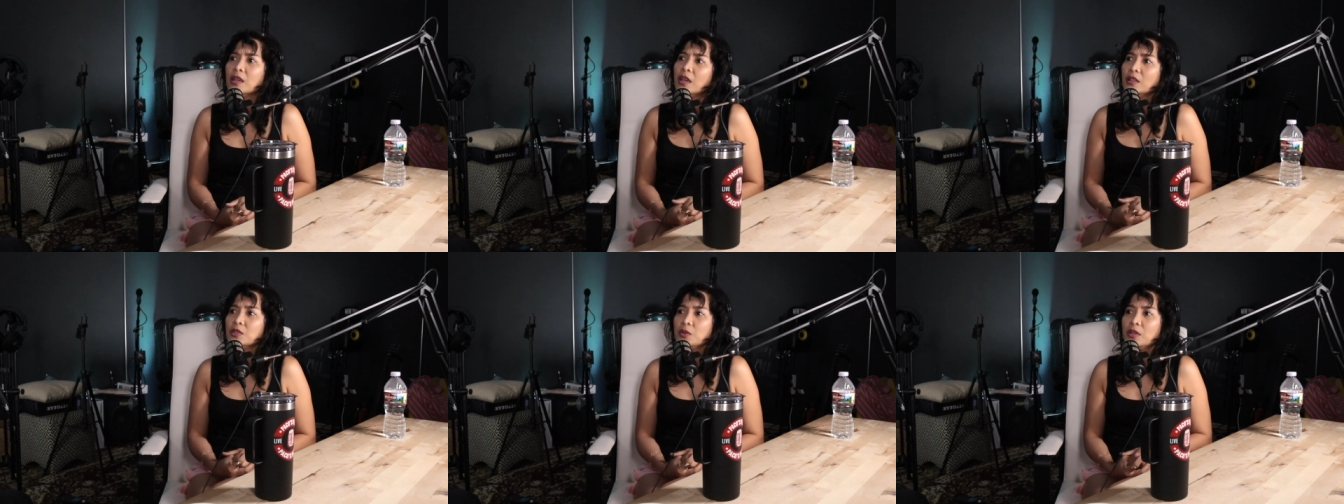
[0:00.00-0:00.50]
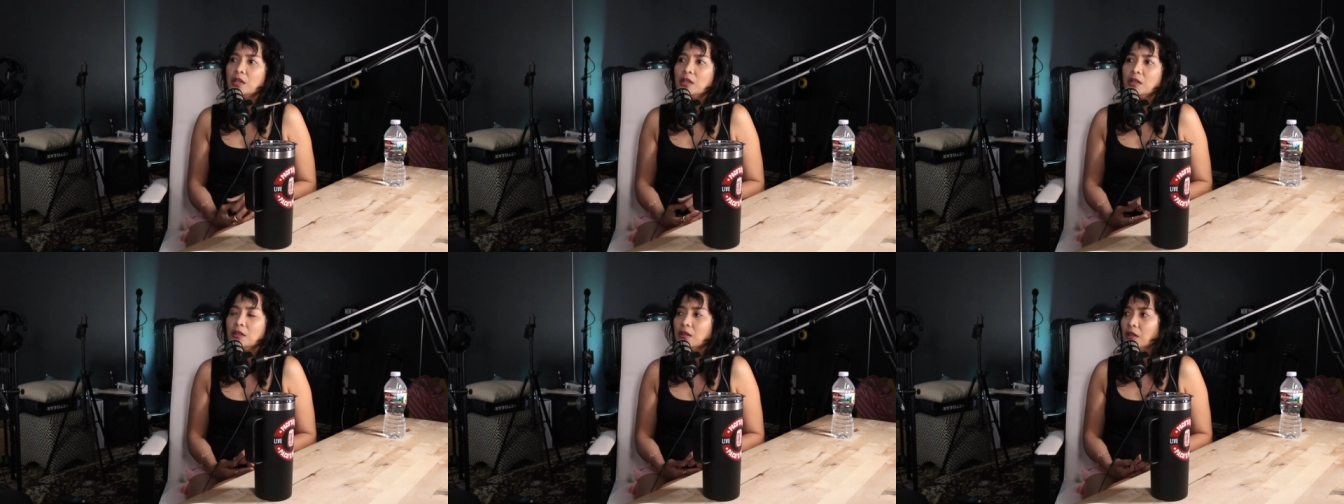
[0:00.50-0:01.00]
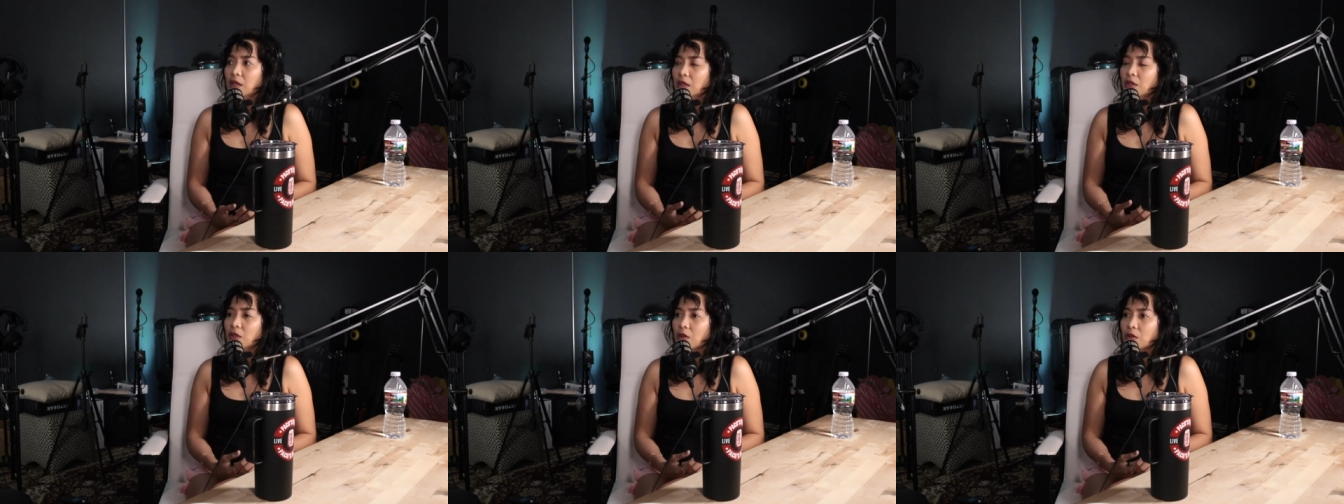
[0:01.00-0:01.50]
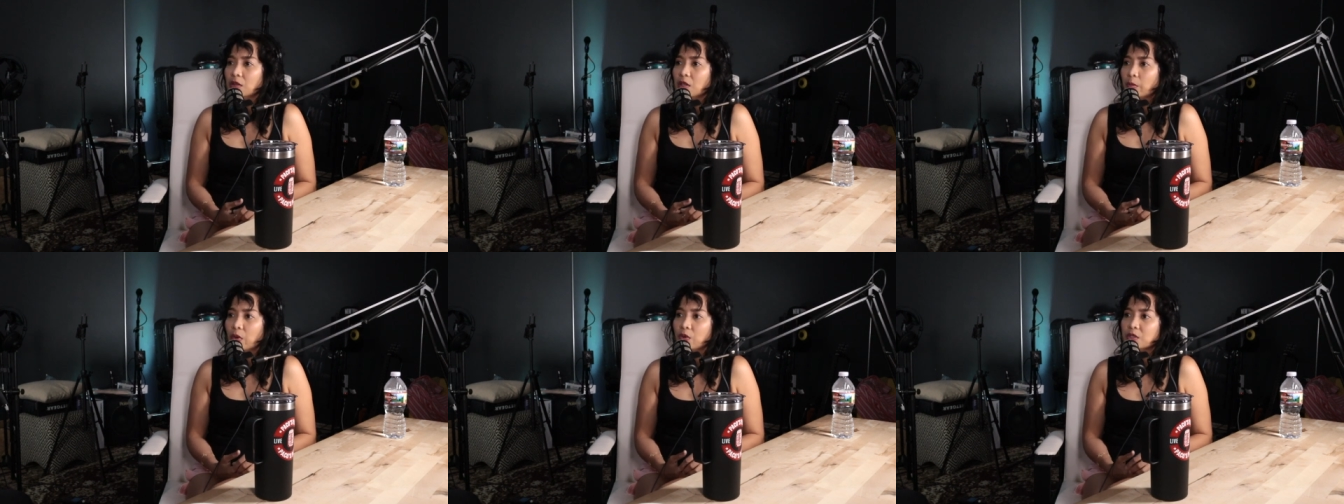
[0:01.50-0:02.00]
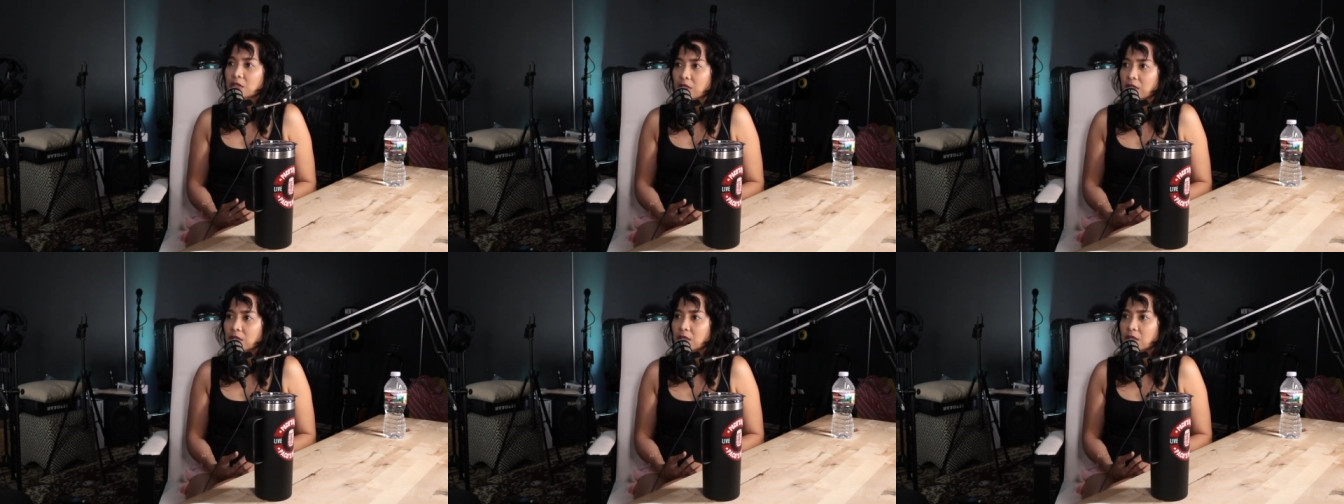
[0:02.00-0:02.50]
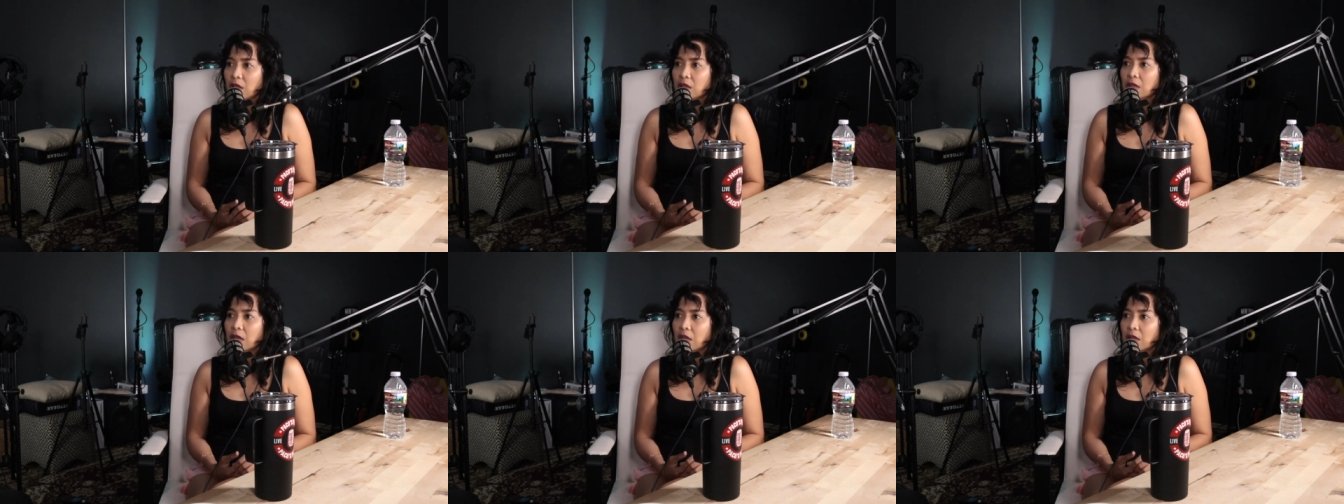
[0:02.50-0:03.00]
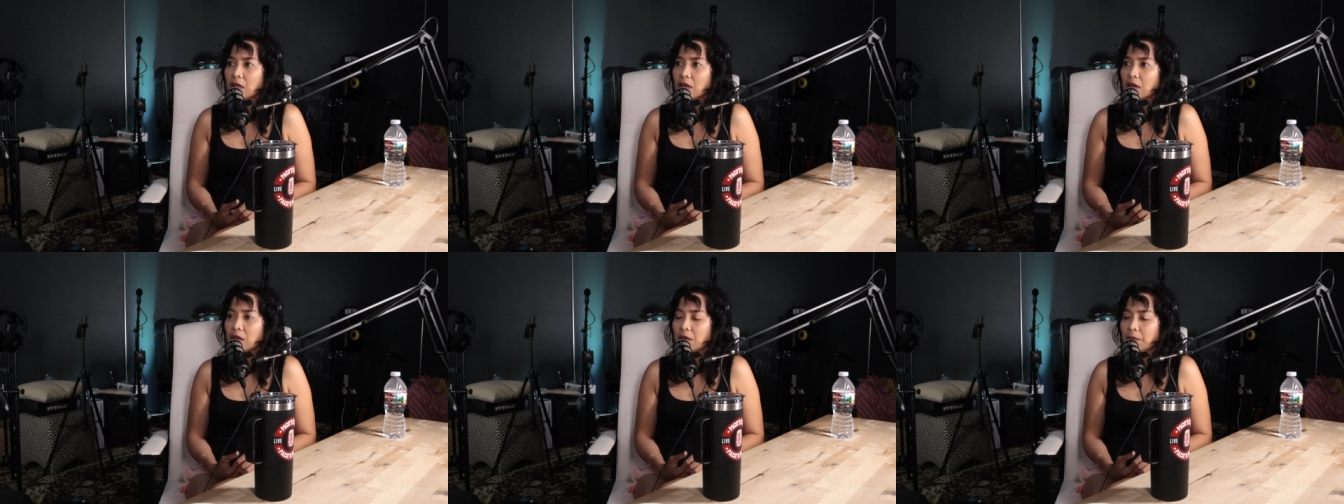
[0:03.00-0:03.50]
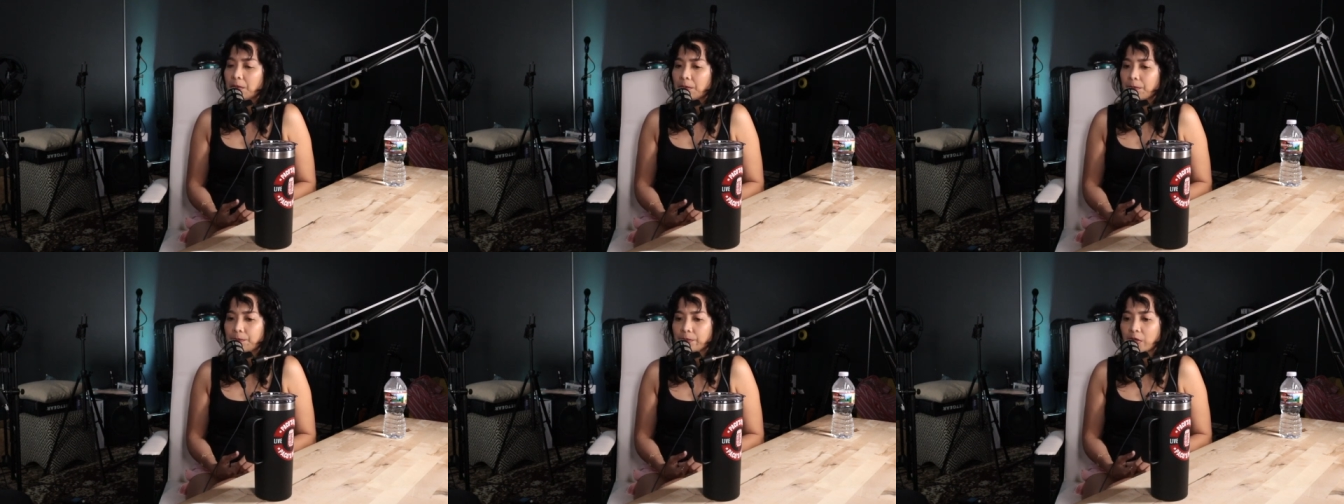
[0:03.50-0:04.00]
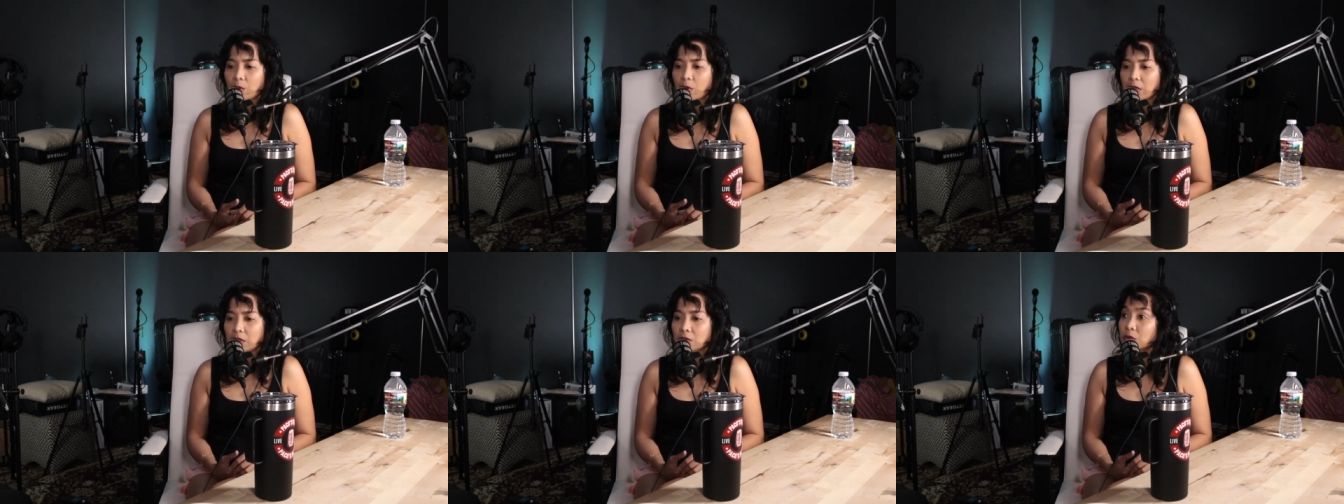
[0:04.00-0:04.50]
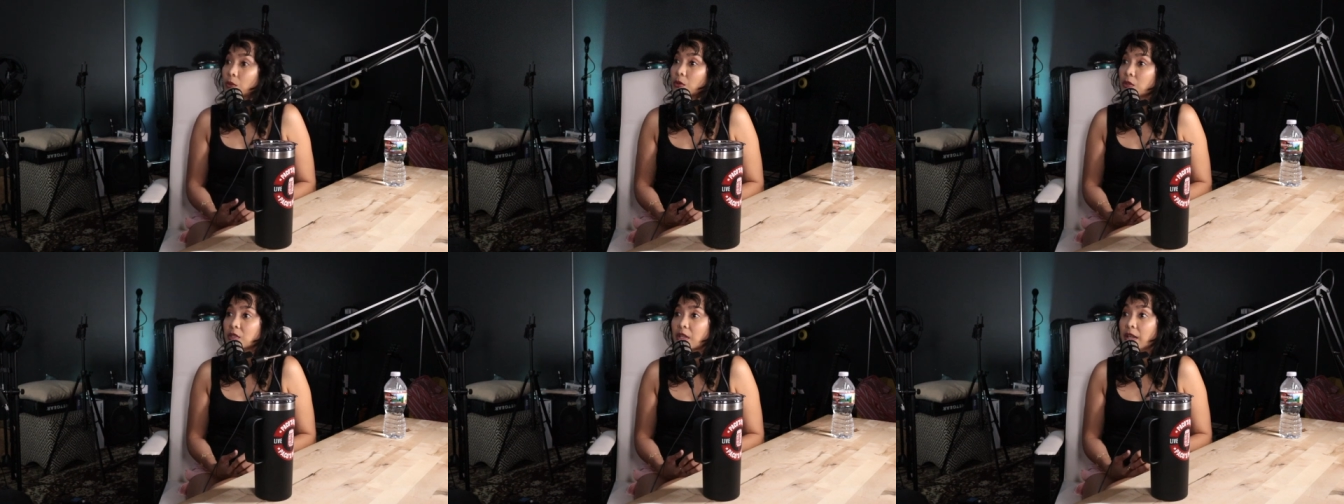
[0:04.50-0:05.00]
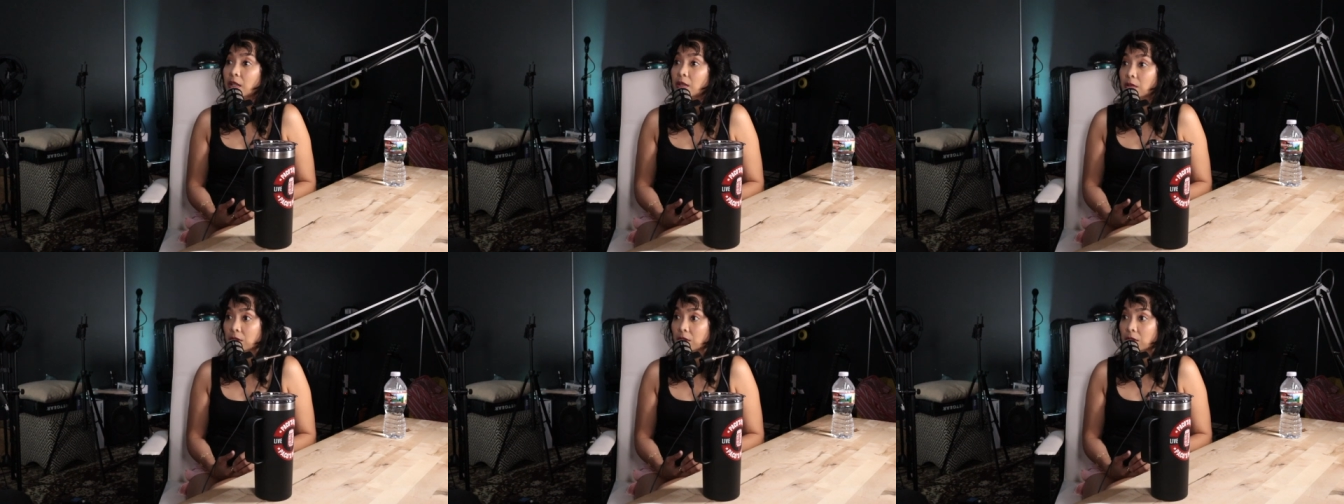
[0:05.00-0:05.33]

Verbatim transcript: and so they they you know they approached us, and then um, they wanted to to sign